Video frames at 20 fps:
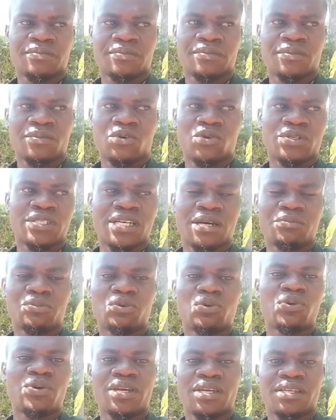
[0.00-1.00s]
what I'm
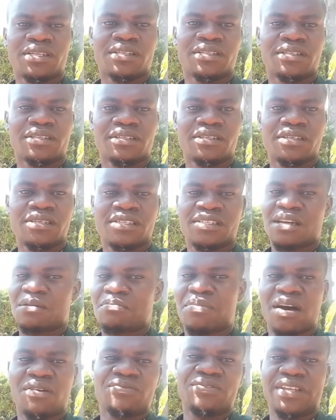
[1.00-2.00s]
doing is
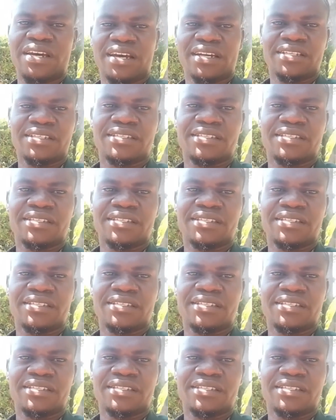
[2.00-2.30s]
above that.